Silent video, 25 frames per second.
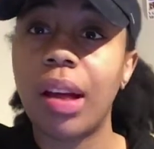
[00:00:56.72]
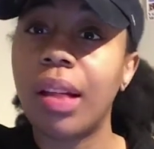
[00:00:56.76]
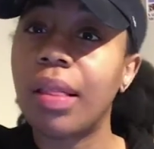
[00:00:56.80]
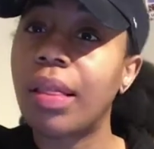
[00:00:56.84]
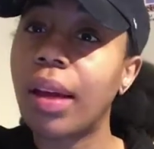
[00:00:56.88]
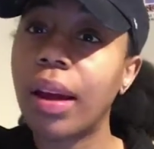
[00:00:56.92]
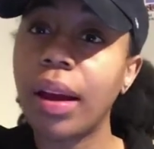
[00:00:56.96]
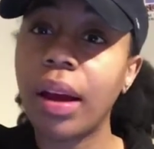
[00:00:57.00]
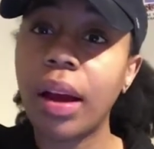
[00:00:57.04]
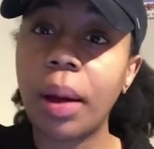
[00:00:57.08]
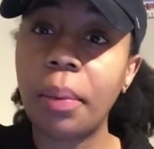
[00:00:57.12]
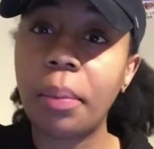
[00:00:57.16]

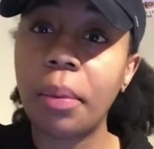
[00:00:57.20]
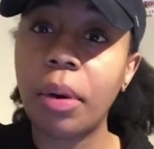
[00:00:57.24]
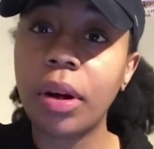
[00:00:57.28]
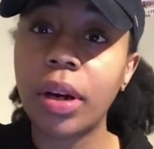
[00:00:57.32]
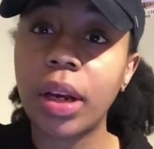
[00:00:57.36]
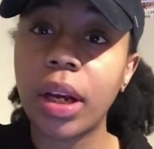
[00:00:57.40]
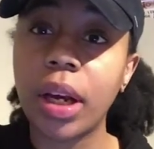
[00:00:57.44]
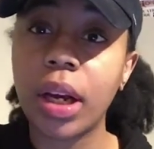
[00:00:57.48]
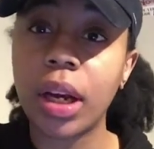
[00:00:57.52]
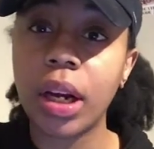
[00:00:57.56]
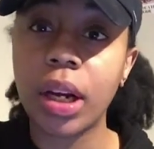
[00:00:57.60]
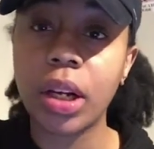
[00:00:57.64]
like come on
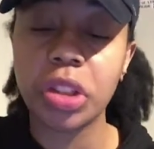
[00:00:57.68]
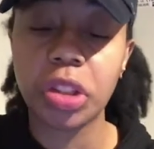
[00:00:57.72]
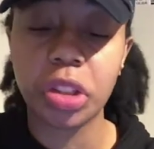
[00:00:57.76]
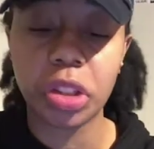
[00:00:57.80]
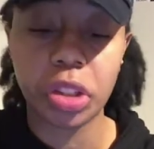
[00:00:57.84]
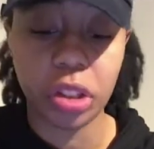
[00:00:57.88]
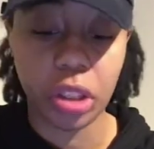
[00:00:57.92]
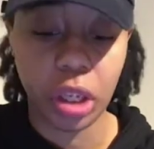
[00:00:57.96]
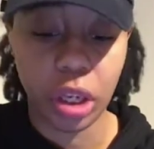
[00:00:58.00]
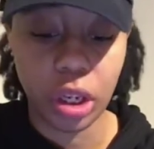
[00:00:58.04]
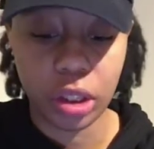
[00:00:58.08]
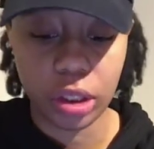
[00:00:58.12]
here and
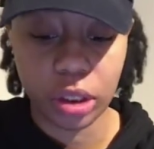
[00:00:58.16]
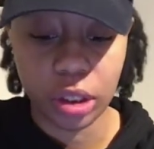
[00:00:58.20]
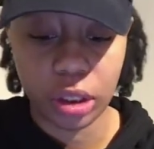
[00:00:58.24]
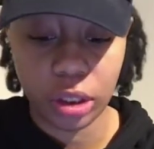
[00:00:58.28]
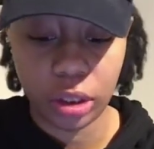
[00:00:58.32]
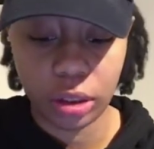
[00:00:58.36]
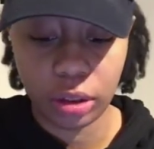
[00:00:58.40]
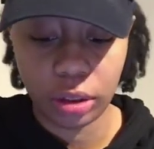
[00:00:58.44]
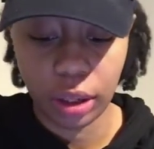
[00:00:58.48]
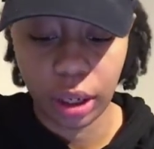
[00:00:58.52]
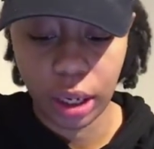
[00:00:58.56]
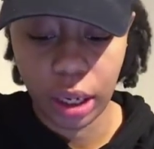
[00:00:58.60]
just talk to
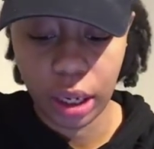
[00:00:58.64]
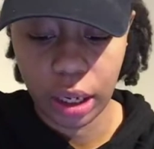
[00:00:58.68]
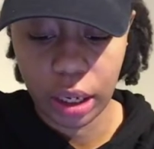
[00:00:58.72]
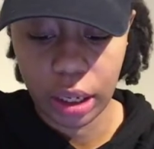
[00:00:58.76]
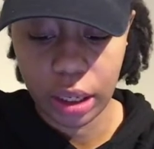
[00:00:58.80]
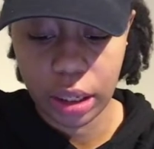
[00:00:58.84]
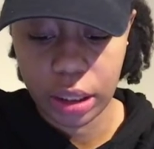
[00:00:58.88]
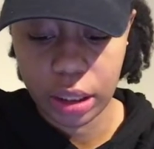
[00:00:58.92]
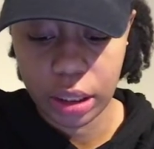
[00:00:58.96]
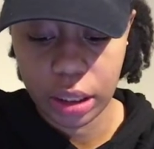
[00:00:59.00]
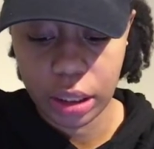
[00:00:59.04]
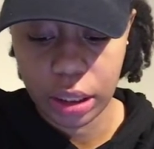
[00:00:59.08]
you
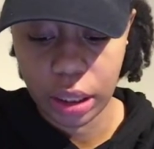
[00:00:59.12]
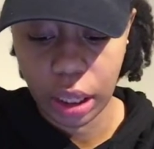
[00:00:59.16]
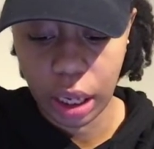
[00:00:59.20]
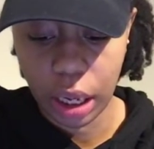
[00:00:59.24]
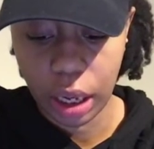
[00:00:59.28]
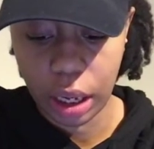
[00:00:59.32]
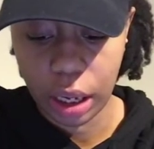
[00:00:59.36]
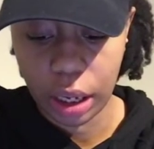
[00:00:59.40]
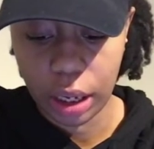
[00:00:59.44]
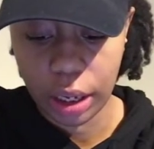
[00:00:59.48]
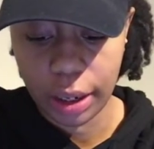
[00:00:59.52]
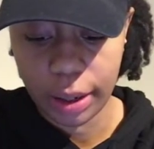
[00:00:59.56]
guys.
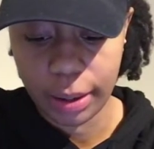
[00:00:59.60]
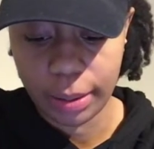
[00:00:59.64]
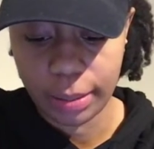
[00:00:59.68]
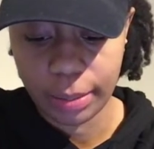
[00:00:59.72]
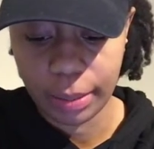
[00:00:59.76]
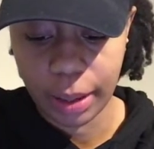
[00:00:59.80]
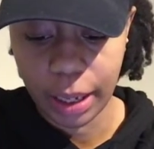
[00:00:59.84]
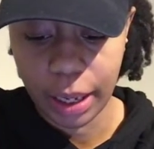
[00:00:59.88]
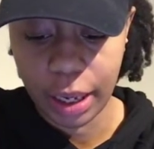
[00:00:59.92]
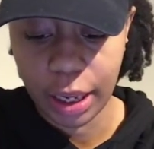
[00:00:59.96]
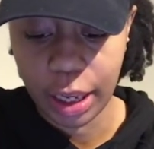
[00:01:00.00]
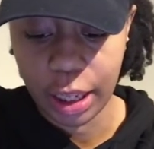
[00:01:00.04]

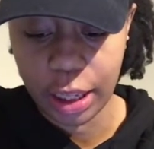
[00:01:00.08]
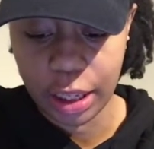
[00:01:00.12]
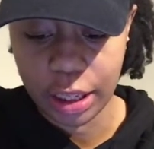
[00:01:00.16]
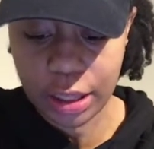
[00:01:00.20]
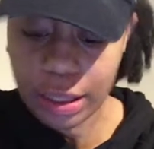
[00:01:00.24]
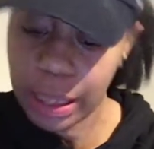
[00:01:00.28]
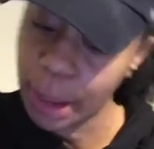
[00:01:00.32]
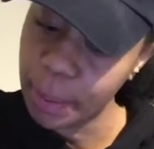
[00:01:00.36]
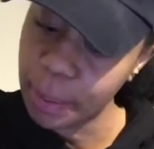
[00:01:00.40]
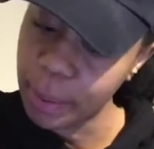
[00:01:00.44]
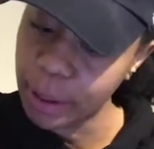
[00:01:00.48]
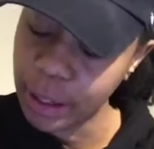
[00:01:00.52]
And the
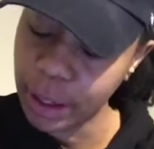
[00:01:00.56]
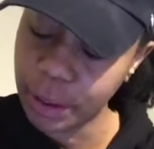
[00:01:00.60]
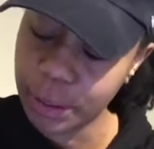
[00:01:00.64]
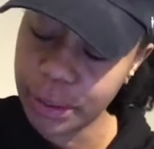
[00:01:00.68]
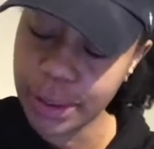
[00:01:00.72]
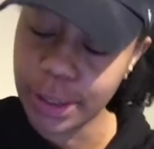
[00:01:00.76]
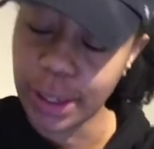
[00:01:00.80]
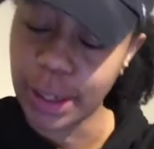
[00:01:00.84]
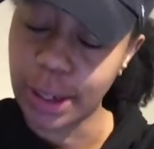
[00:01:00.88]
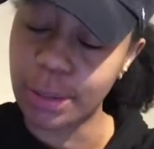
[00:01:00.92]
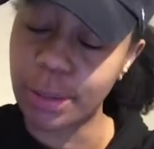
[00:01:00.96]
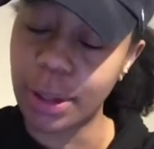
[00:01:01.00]
topic that
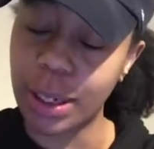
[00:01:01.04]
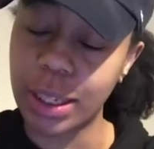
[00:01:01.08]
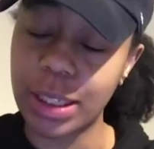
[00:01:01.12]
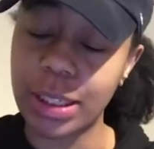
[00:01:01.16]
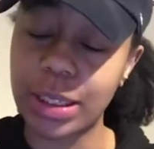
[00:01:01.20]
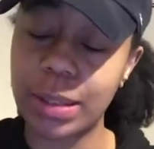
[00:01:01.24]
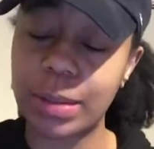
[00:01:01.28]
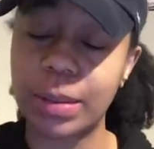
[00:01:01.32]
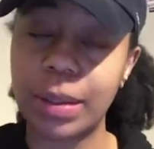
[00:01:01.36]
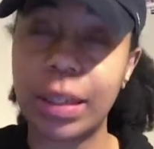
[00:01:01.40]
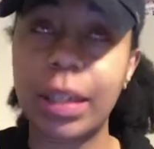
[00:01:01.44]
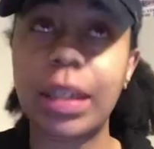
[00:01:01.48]
we're talking about
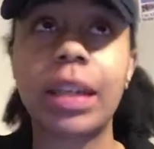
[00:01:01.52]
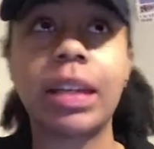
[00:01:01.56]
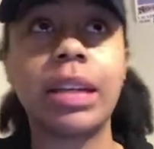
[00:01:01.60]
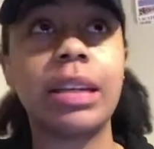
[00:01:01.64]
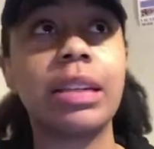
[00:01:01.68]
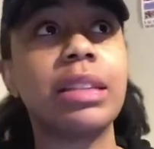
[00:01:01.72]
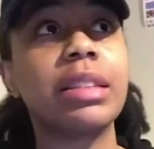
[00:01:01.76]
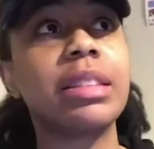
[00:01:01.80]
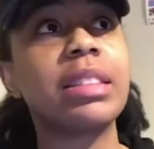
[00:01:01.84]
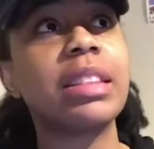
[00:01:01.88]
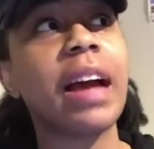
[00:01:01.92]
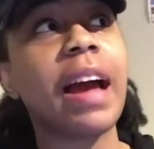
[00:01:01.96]
this week
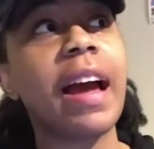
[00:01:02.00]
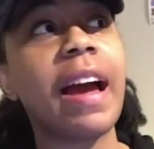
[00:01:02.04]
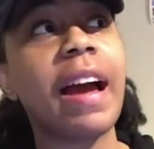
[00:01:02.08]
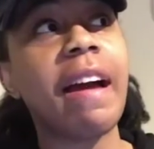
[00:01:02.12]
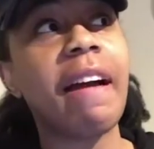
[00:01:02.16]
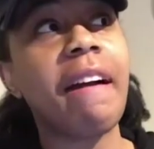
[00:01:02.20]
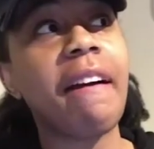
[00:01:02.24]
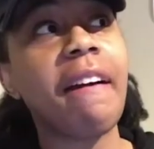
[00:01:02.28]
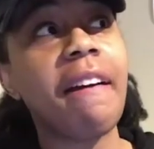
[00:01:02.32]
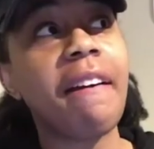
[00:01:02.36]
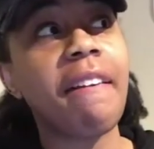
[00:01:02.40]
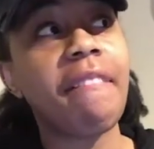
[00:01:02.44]
is
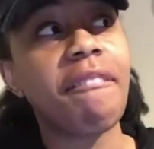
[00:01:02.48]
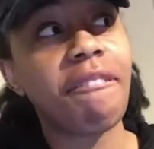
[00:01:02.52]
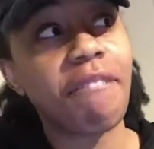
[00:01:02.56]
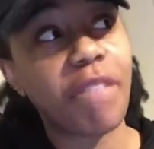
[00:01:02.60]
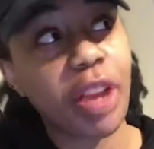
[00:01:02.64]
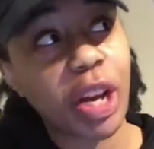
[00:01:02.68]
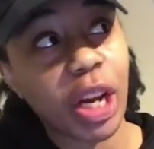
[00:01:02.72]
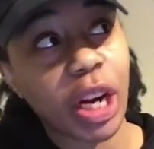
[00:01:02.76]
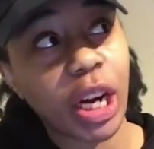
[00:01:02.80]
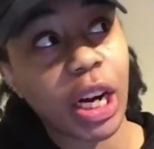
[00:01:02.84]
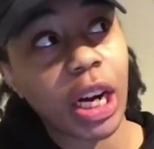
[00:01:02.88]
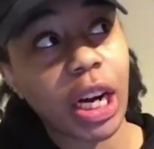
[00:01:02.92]

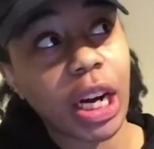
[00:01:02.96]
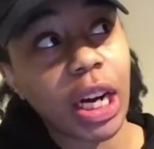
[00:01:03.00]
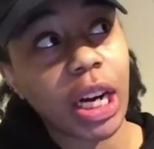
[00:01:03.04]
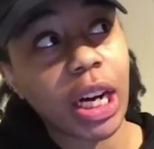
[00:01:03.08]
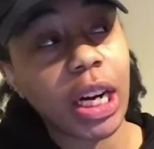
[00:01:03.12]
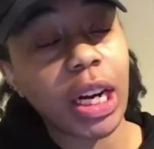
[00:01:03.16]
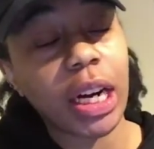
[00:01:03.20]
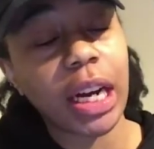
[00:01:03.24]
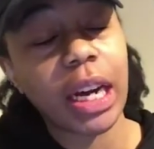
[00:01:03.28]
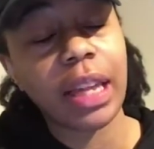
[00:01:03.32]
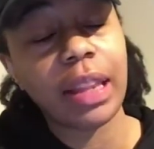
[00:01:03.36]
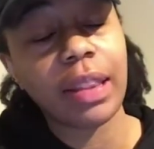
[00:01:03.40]
fear
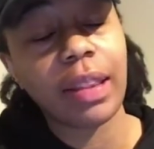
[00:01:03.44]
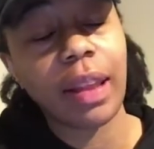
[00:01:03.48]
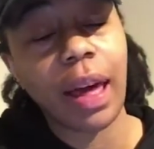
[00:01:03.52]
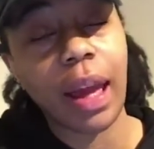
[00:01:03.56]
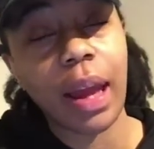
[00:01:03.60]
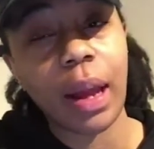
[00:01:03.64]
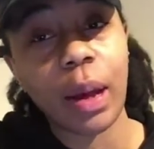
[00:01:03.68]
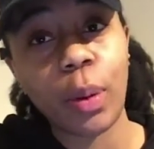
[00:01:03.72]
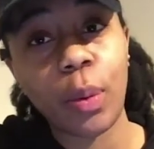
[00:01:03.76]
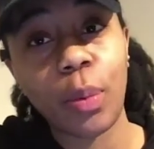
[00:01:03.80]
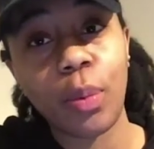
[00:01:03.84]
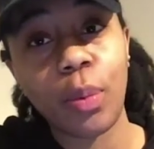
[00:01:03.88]
and like